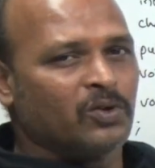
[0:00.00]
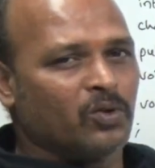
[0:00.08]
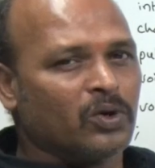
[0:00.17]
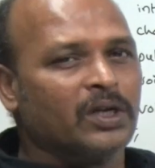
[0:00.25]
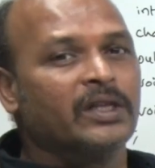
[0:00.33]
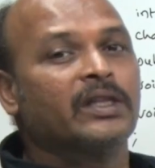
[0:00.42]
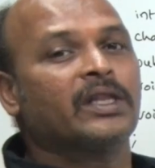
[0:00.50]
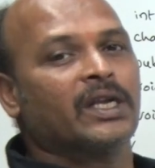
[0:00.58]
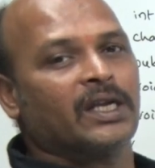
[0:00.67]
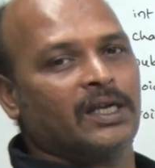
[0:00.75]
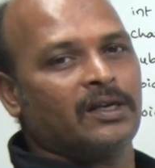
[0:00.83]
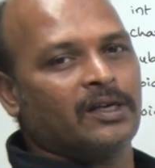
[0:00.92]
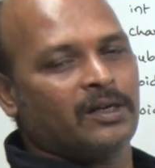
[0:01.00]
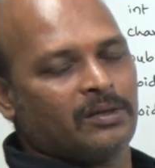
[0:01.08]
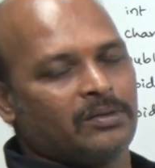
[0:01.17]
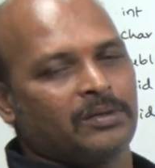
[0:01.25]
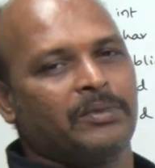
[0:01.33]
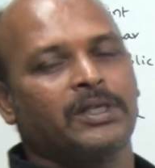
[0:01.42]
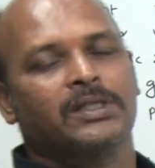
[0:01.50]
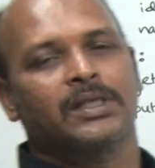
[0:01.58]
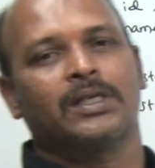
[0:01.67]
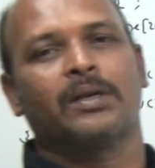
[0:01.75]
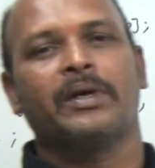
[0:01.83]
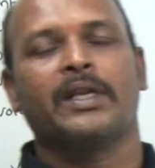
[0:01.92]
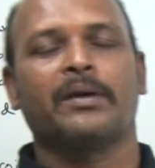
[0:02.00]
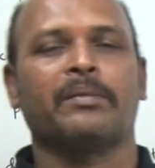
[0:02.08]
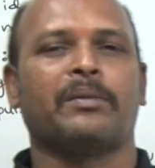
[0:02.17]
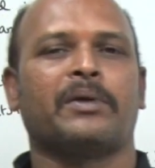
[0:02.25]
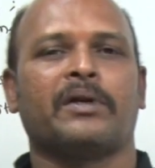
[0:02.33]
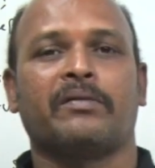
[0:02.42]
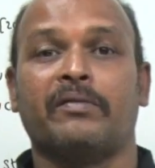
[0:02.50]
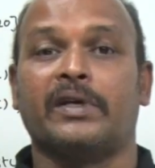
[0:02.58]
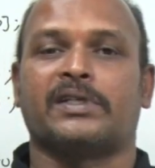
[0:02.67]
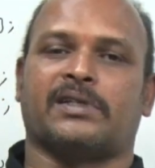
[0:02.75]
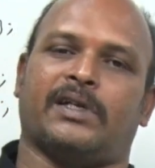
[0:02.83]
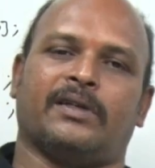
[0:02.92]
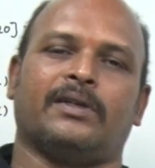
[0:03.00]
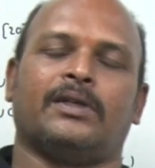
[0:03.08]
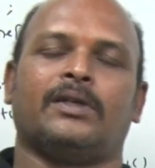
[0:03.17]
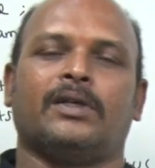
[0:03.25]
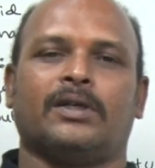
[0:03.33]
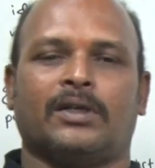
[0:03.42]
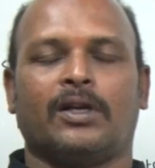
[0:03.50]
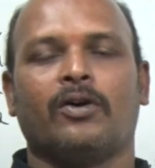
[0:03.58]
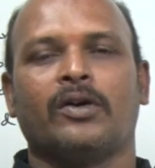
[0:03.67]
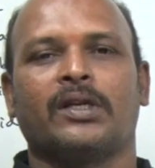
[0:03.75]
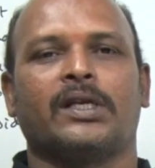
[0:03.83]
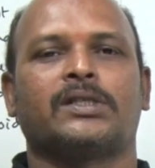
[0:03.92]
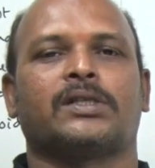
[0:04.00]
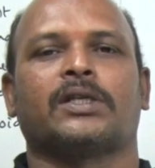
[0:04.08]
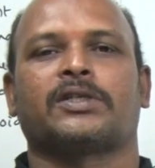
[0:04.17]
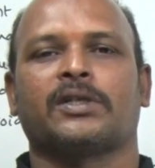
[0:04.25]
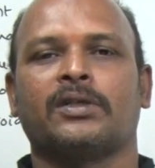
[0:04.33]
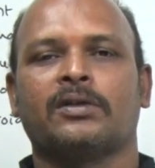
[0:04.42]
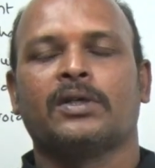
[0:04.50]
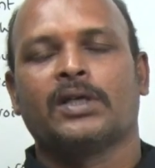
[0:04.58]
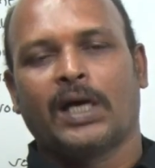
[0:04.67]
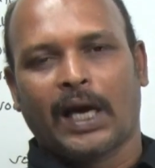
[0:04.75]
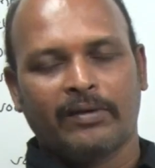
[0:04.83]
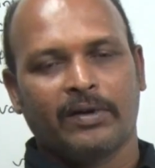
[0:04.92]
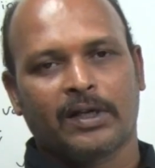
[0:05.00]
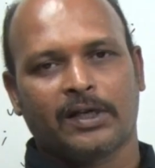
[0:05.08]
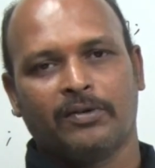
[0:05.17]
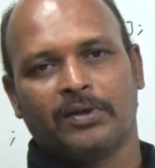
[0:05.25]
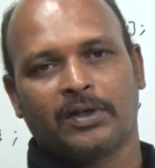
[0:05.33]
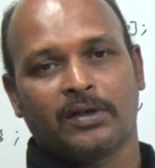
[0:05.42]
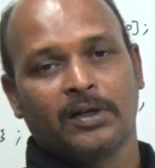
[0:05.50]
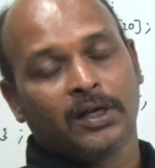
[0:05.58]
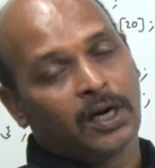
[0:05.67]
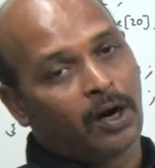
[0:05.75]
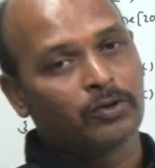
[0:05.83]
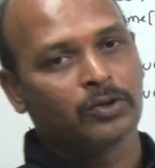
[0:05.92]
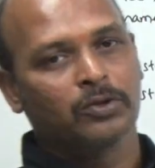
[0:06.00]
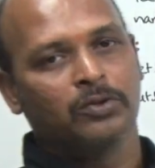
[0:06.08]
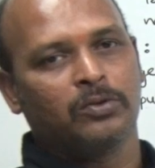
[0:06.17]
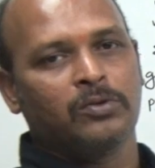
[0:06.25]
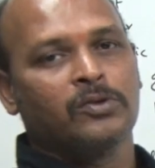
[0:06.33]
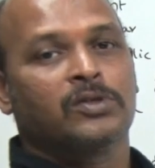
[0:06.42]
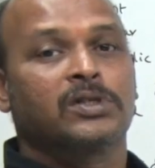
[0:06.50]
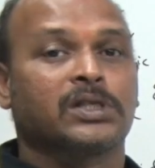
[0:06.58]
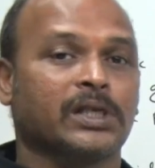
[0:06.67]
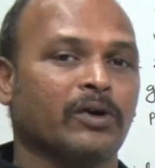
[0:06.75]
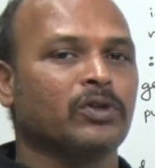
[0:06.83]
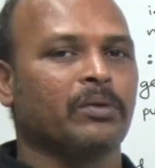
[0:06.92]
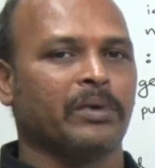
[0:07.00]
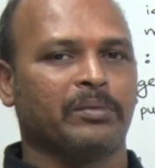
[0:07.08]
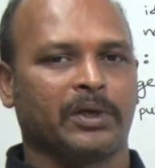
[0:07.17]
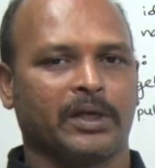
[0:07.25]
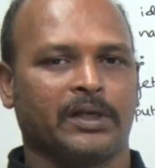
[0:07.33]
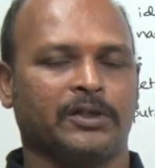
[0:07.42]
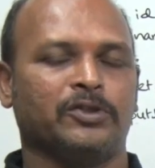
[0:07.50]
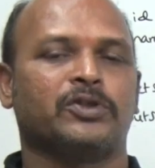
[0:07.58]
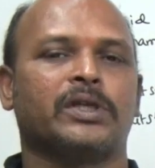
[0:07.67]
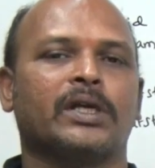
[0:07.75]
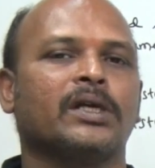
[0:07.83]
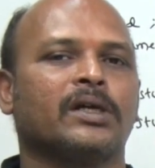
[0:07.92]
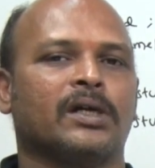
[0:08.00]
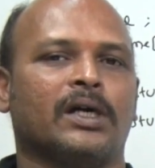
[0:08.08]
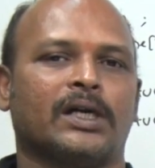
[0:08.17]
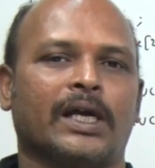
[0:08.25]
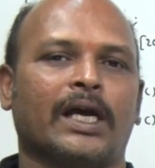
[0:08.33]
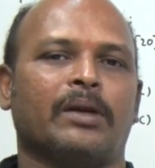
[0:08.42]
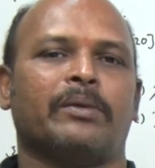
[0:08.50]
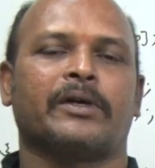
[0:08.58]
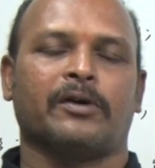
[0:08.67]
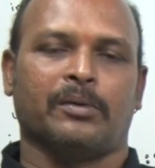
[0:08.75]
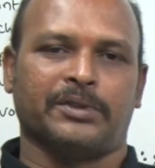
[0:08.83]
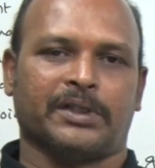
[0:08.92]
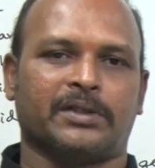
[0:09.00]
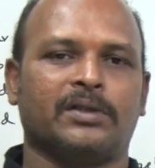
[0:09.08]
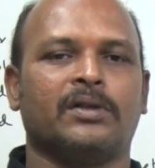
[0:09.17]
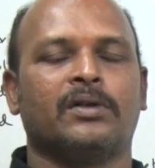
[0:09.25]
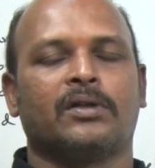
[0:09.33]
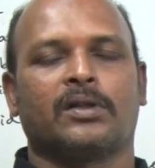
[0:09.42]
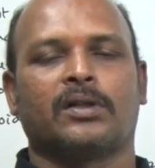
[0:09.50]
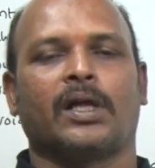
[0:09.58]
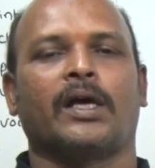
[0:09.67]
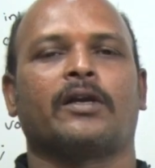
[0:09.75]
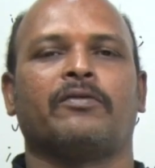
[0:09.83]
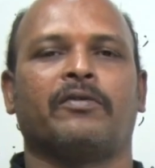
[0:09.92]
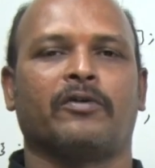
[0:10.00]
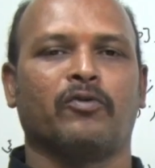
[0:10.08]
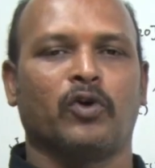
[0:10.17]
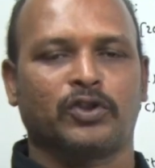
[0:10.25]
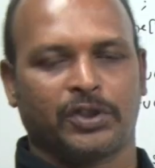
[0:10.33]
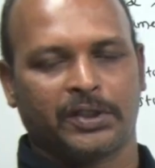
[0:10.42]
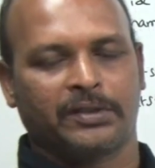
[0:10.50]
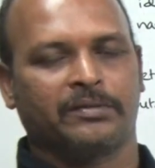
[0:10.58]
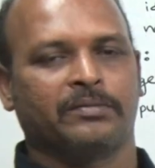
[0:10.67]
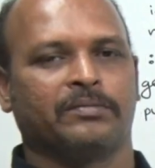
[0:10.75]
Only 3, that means remaining memory wasted. Now in next session I will cover how to save the memory using dynamic objects. Thank you for watching.